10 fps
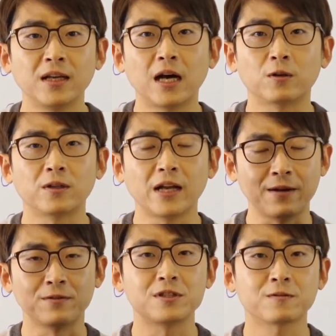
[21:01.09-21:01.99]
our
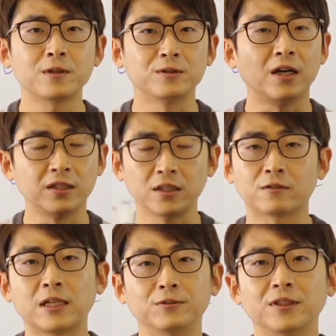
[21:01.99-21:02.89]
average road on the
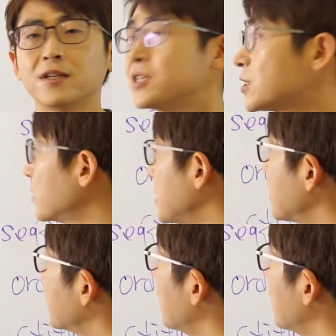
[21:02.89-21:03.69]
ground. So it's a